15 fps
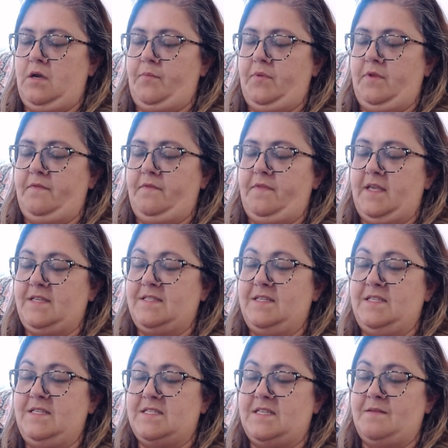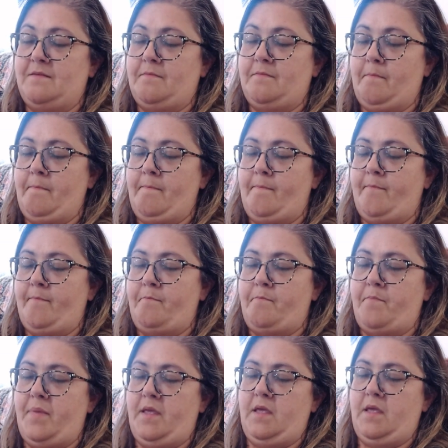a couple of things. This is
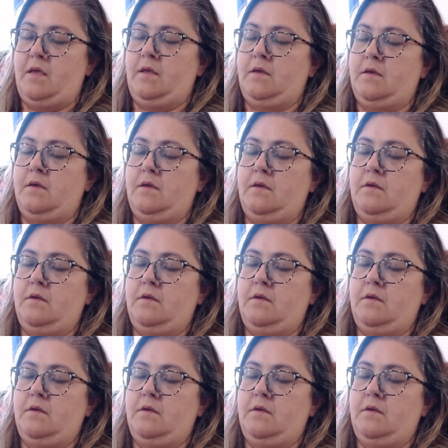big.